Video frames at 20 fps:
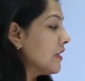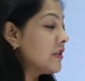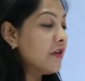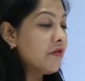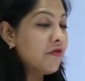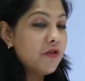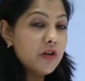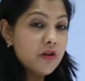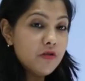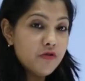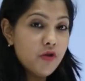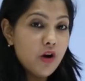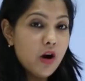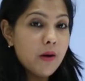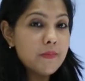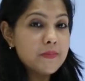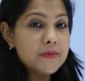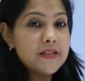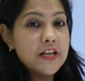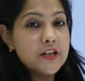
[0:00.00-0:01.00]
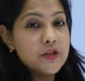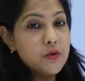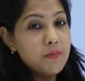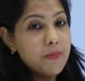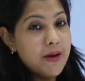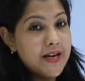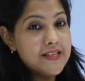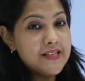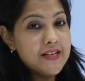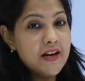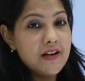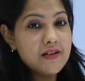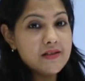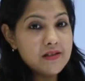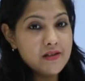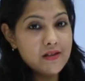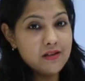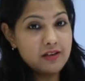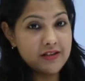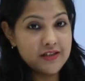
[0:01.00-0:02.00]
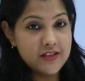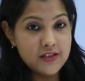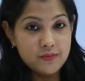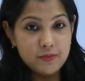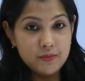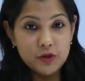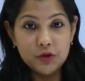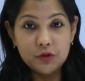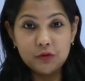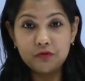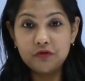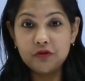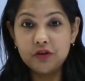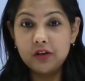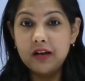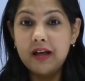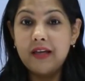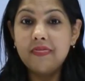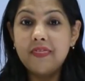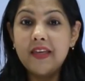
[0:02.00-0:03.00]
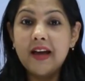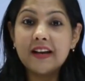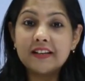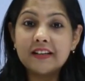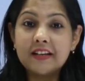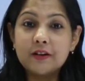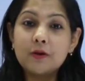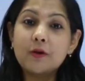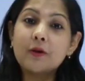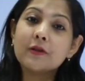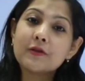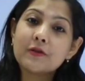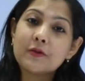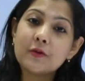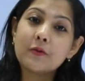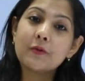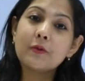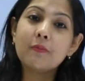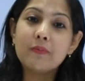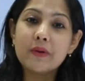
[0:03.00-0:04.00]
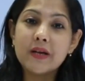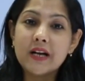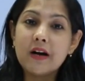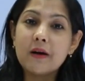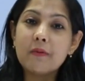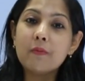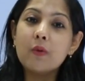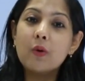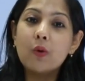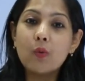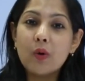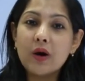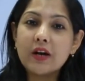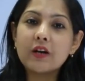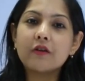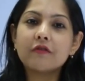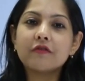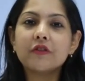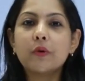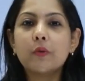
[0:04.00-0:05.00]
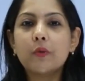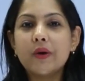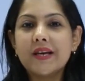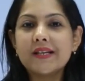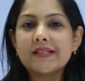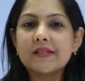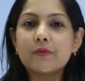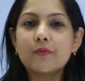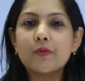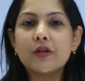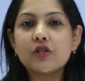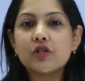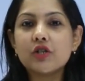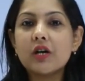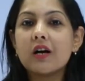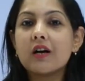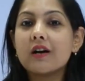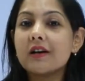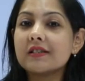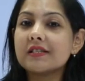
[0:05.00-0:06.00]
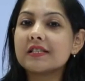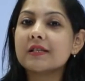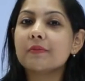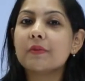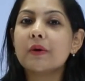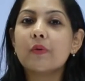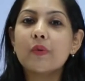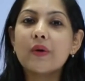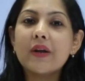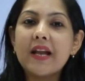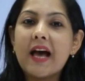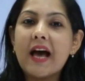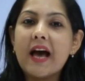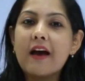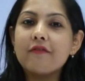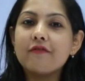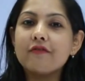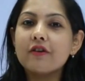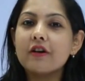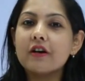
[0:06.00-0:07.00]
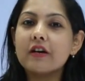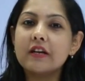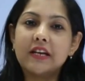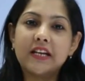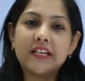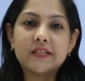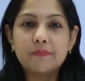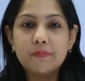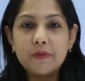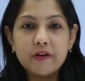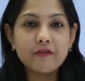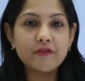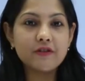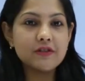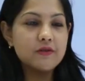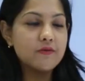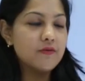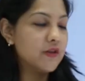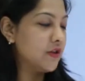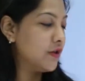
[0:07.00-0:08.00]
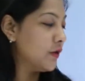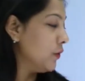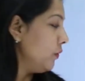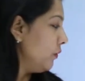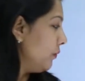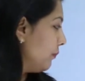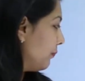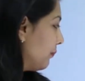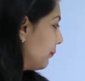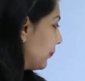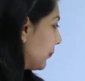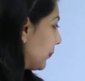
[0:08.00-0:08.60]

Different forms that you might ask a customer to fill, and that can also become one of the ways in which a customer will have an experience with you.